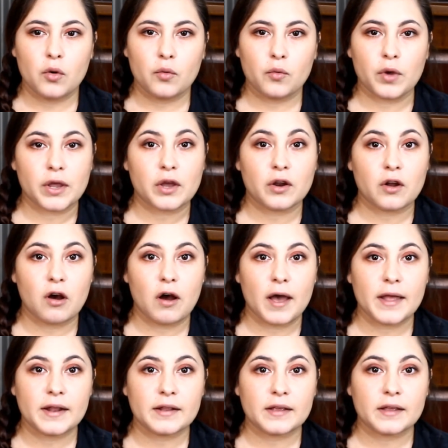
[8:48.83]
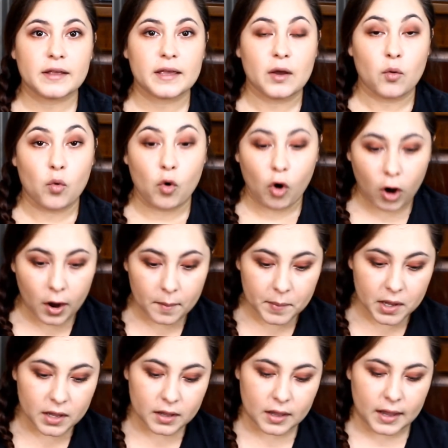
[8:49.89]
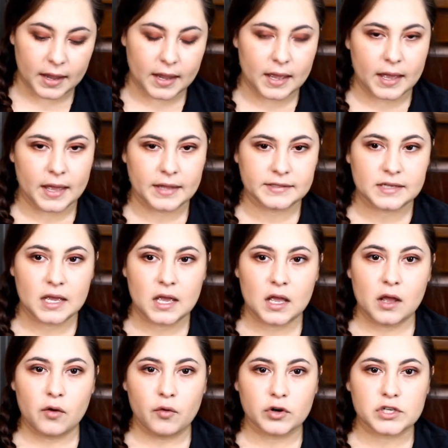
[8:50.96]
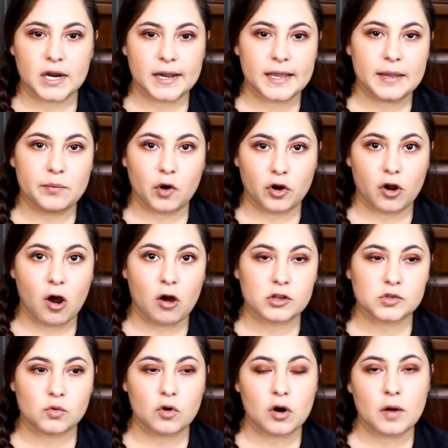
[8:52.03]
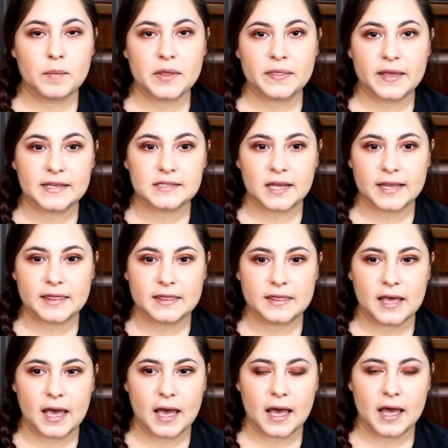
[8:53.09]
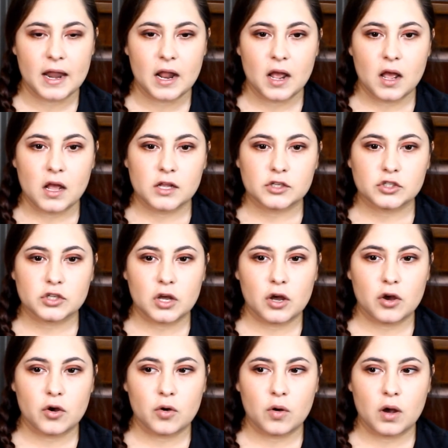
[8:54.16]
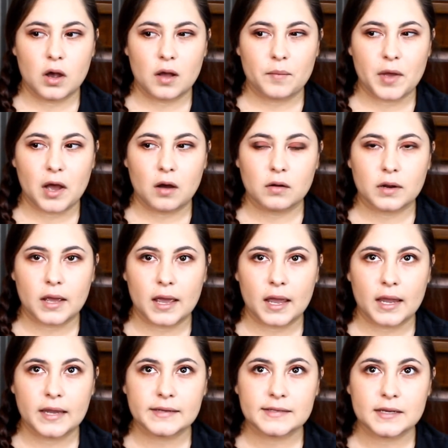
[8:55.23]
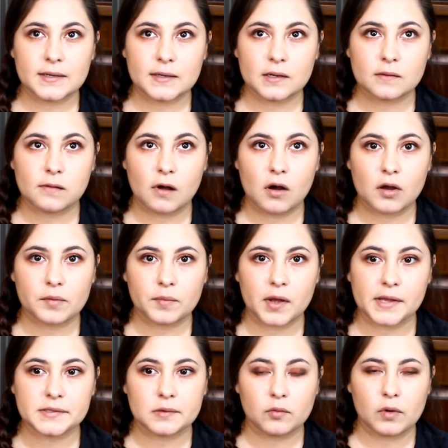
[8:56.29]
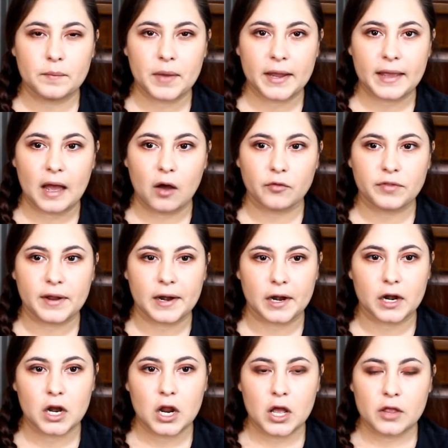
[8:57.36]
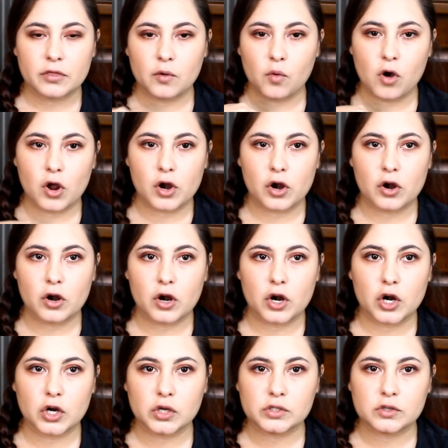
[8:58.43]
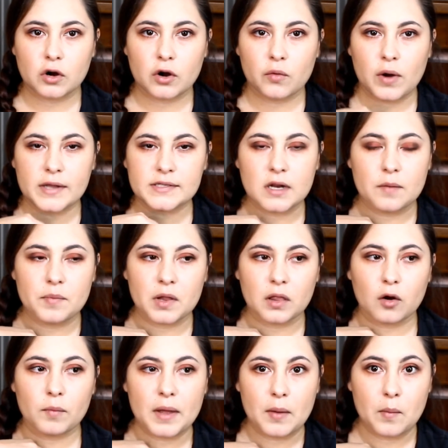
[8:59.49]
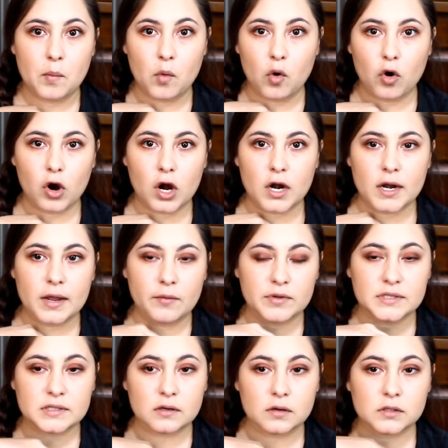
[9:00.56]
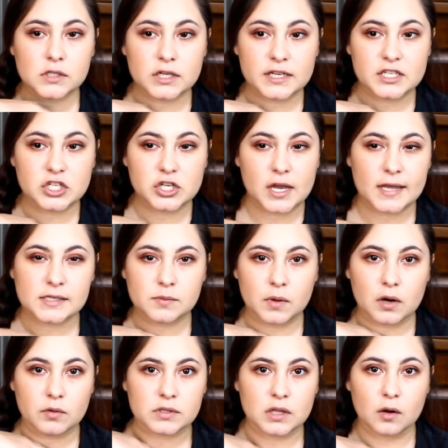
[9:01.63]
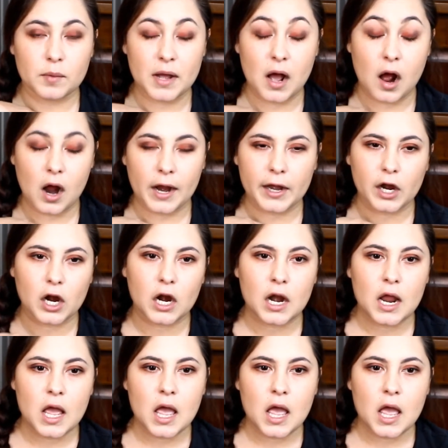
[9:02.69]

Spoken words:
we cannot get warm. And we're trying to keep our dogs warm and things like that. So about 8 o'clock, my husband went back out there. The water started rising up a little bit more. It was still to his chest, but it was a little bit higher.